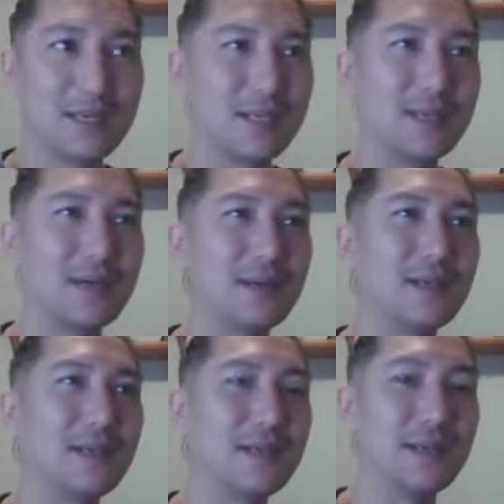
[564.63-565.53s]

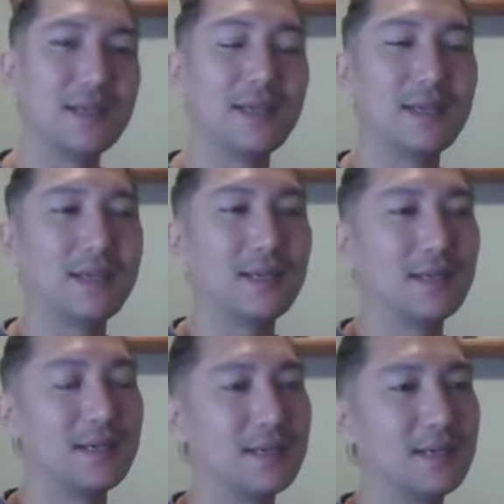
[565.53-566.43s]
And I think
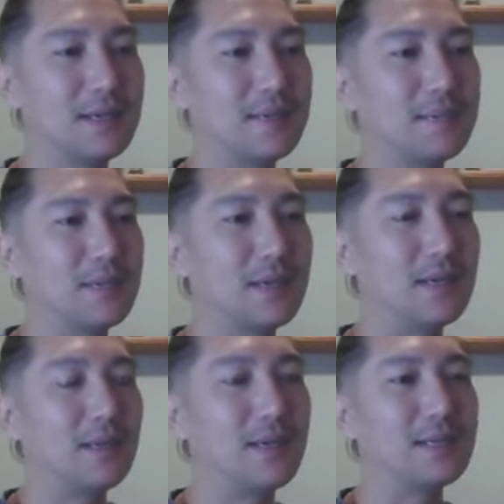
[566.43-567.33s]
a
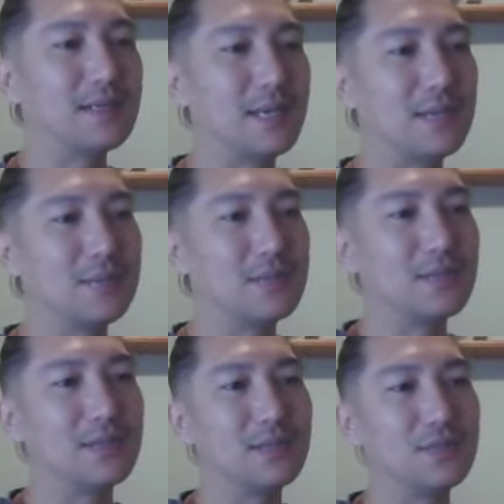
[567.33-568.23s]
lot of times, at
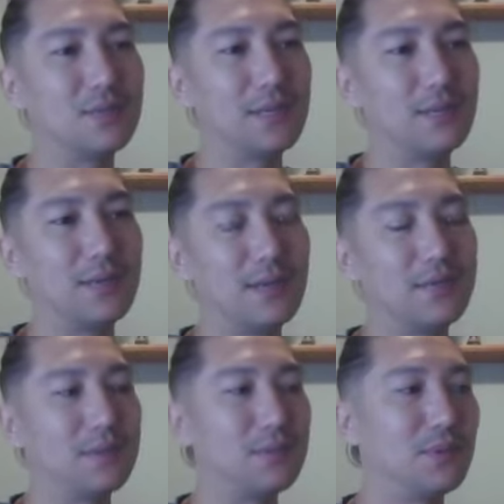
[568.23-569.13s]
least for me when
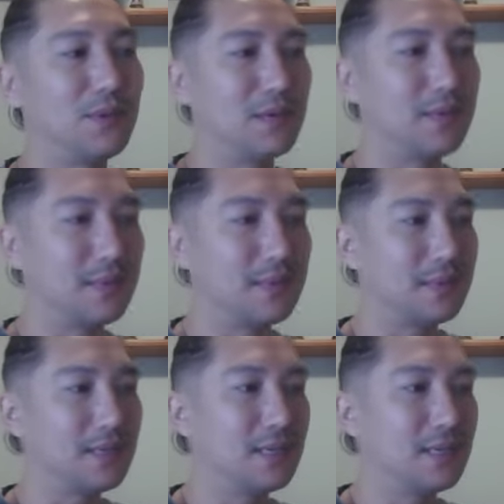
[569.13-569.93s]
I've been programming,